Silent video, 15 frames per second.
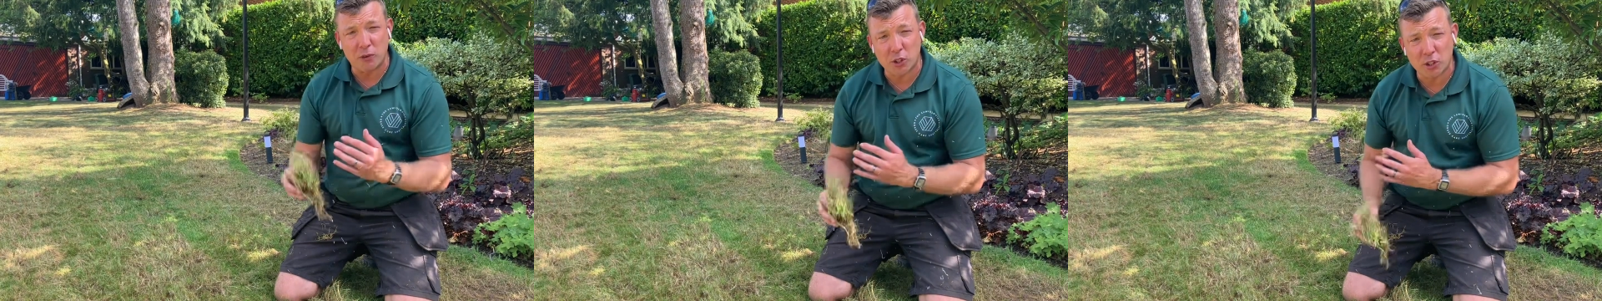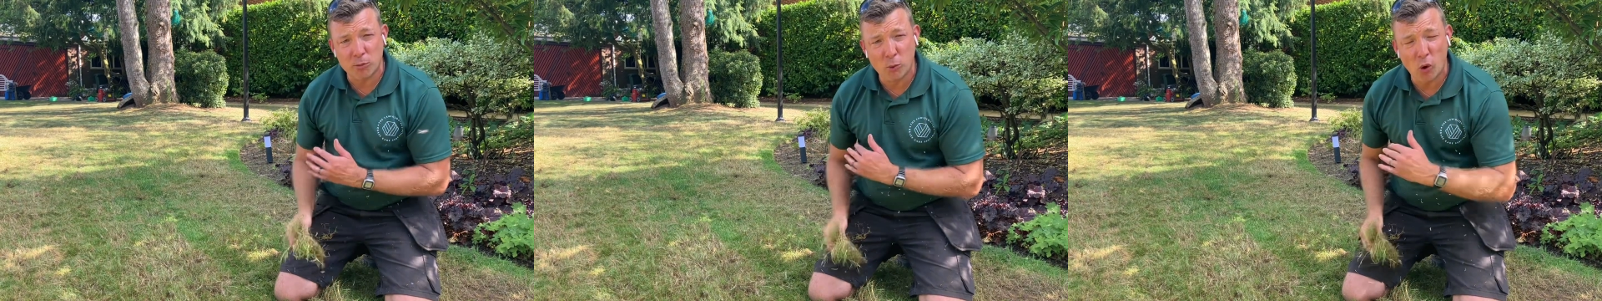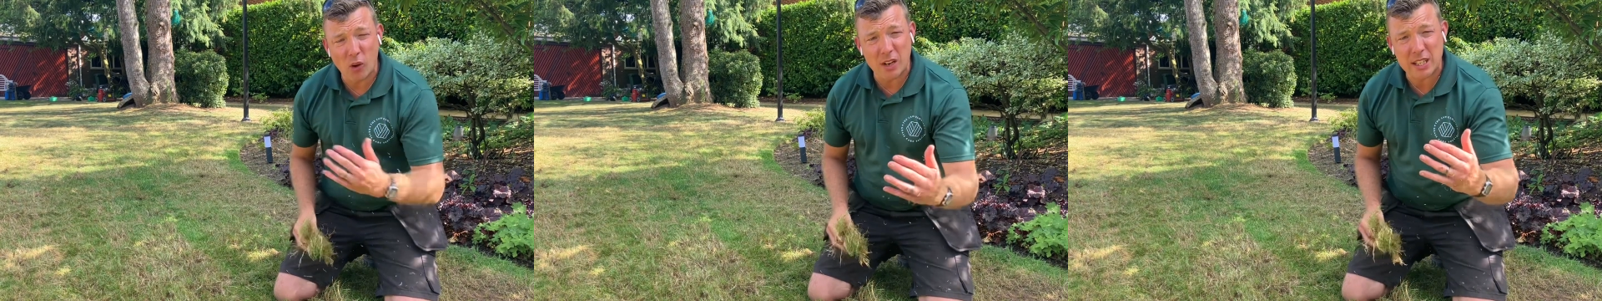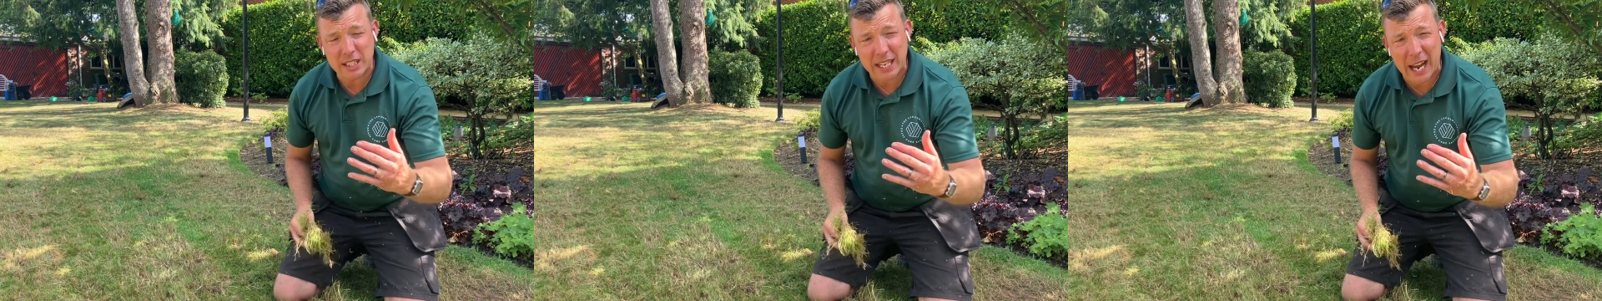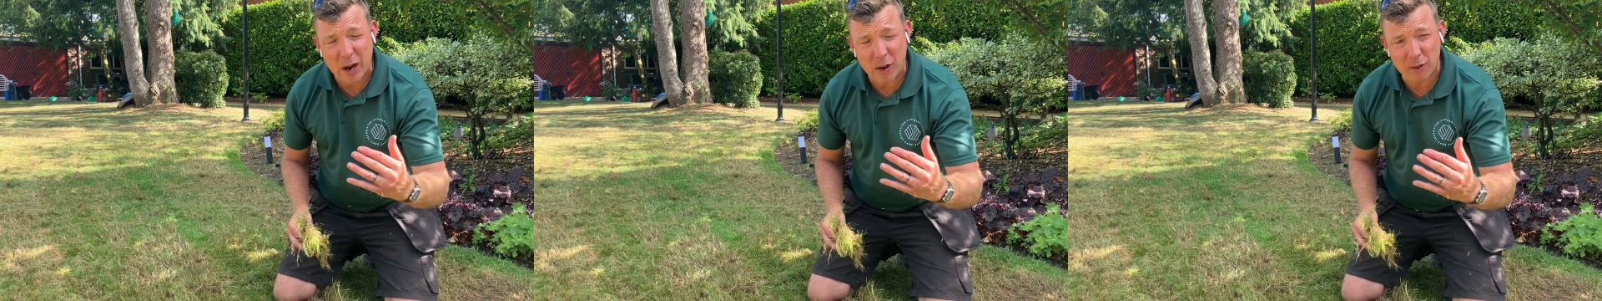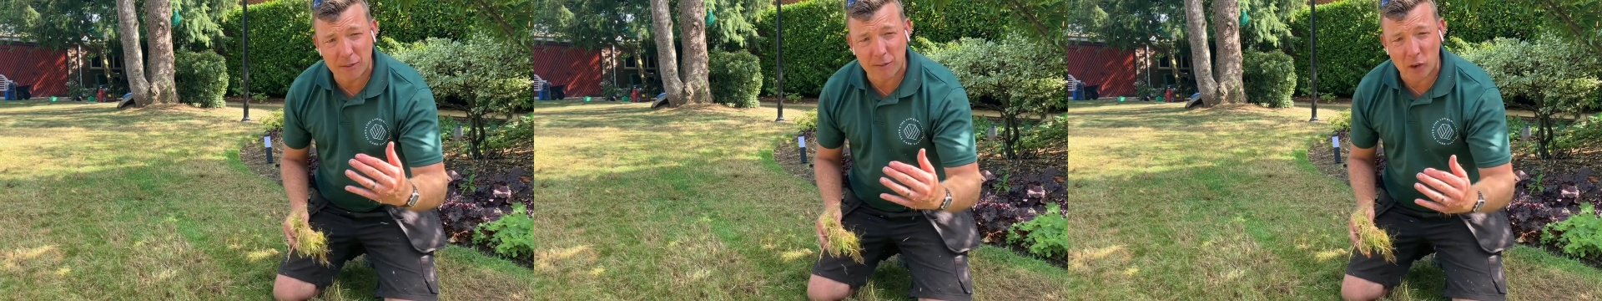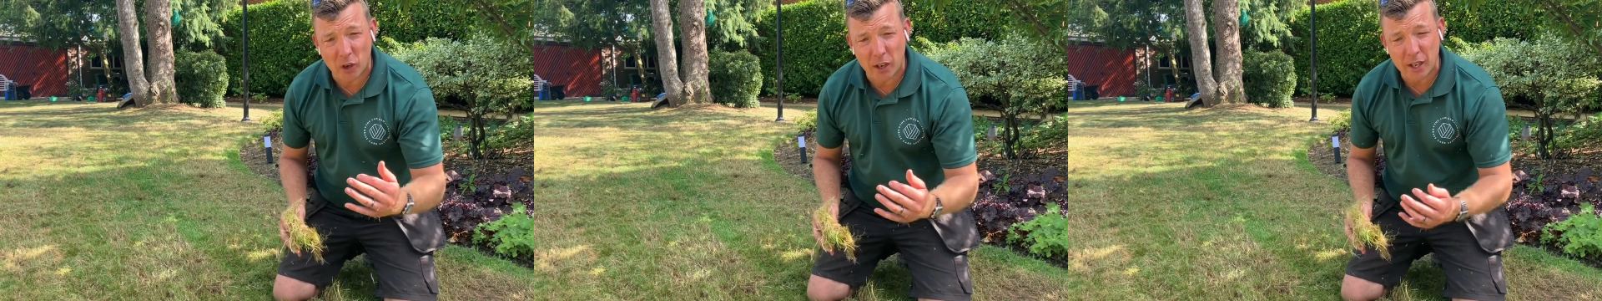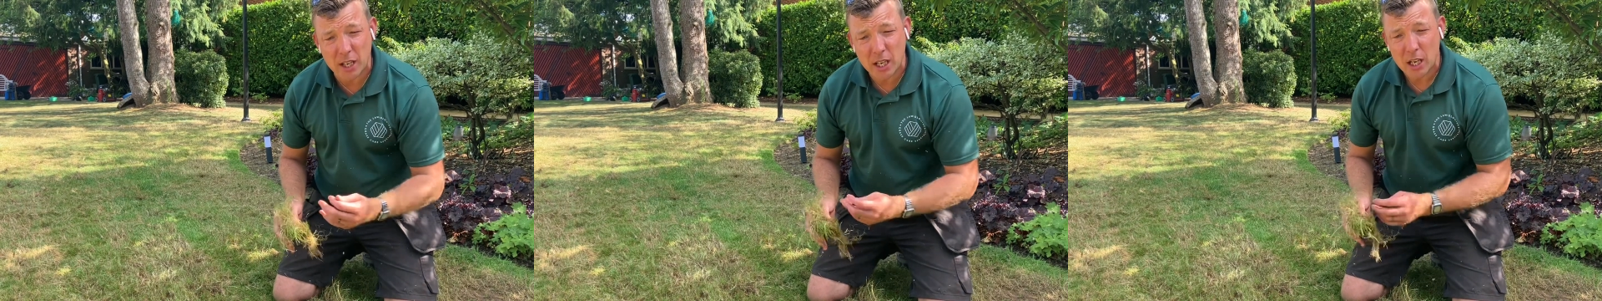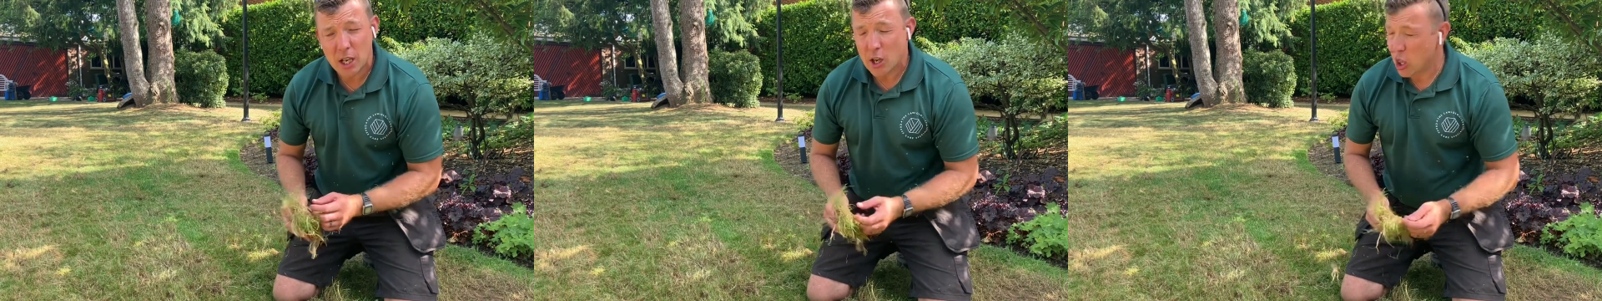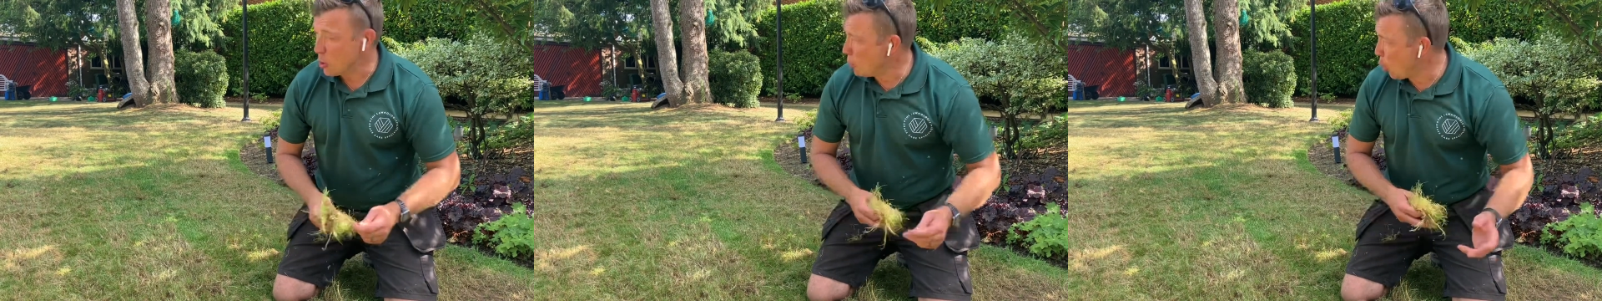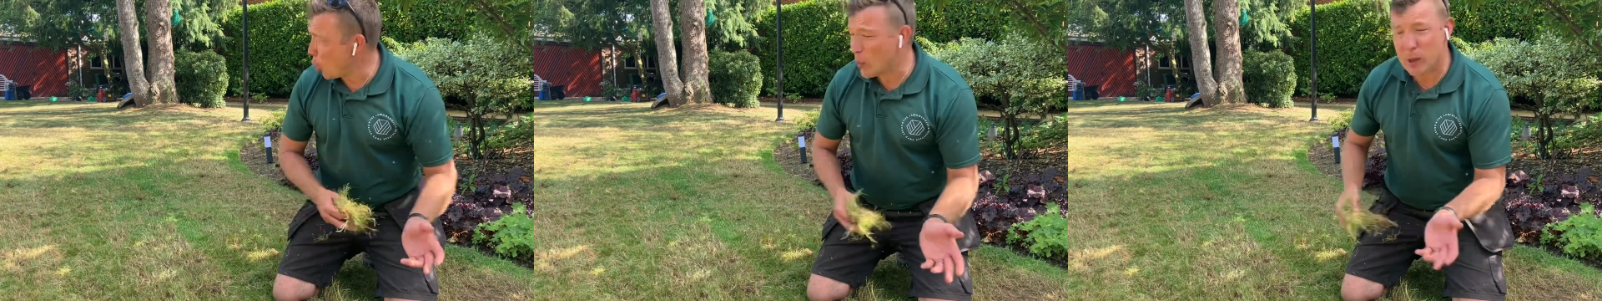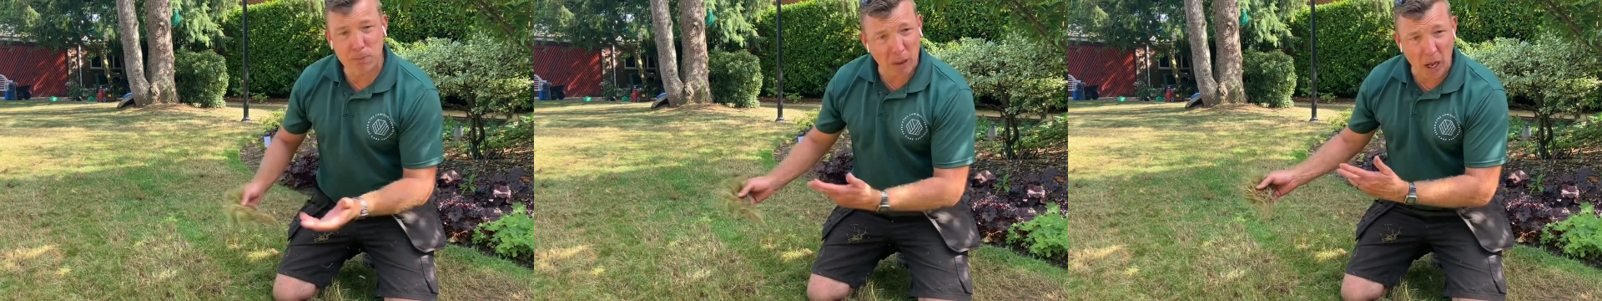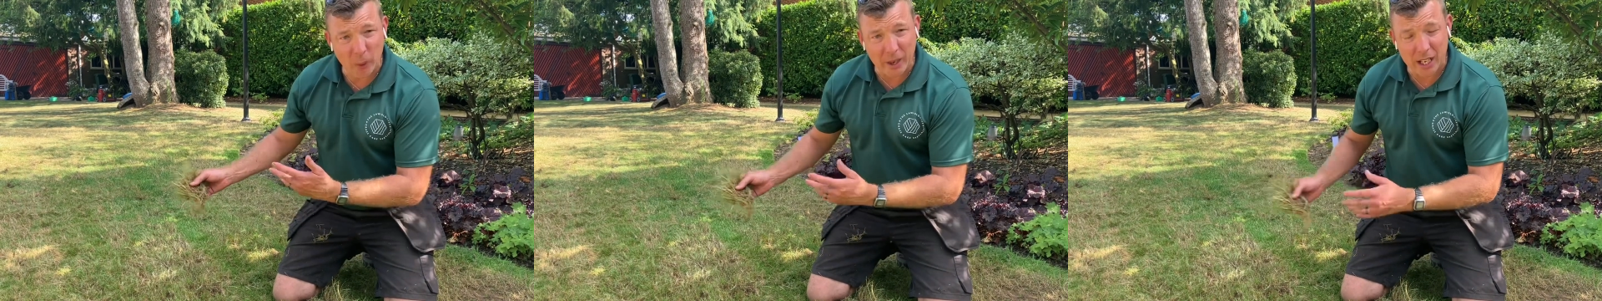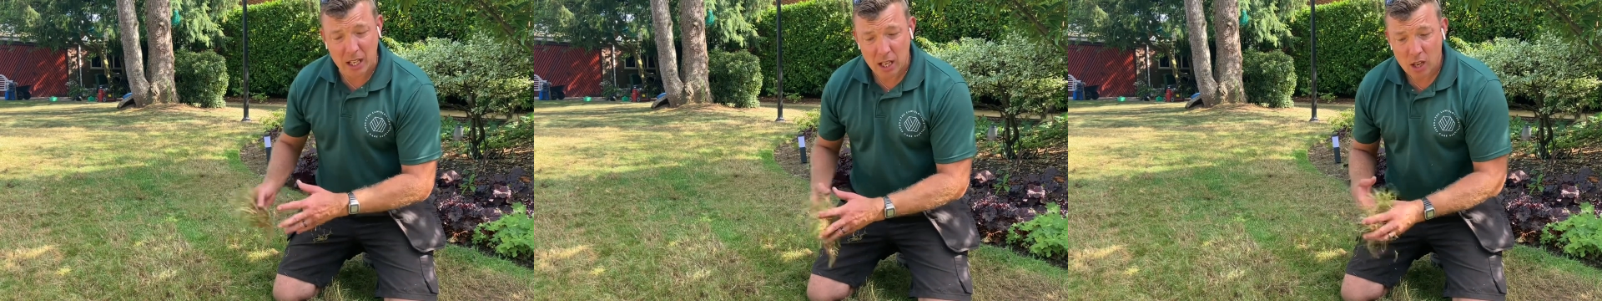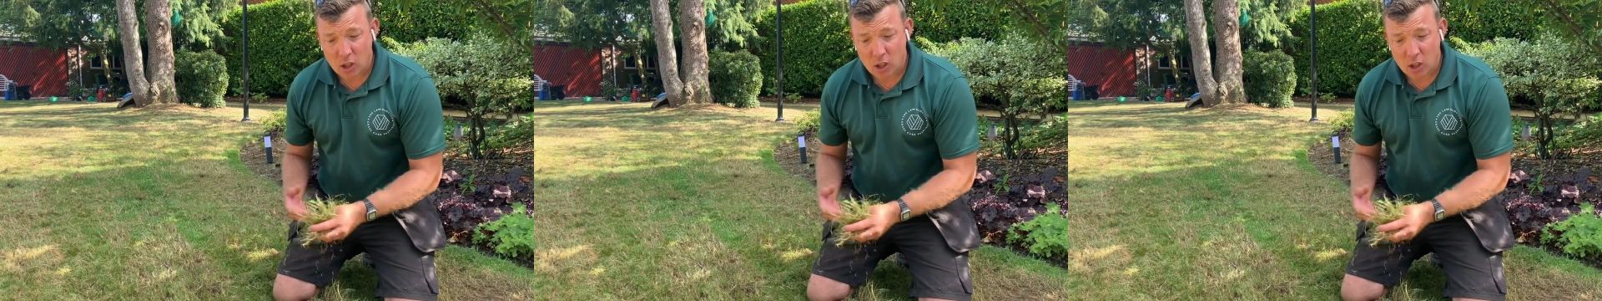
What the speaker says: So the more I scarify, the more we blow it,